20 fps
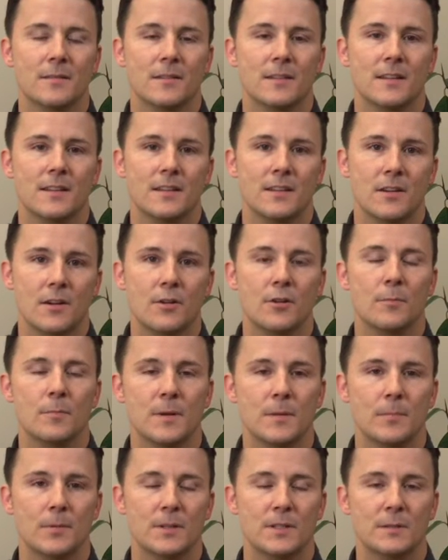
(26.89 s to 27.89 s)
that younger
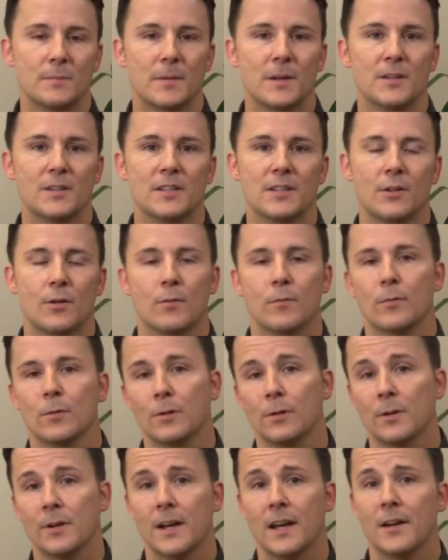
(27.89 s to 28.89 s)
people especially
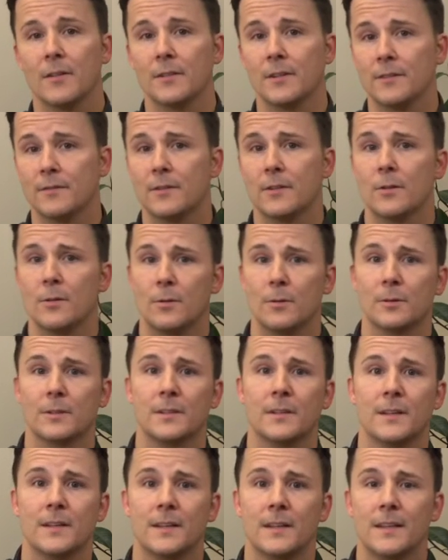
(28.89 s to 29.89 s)
overlook how difficult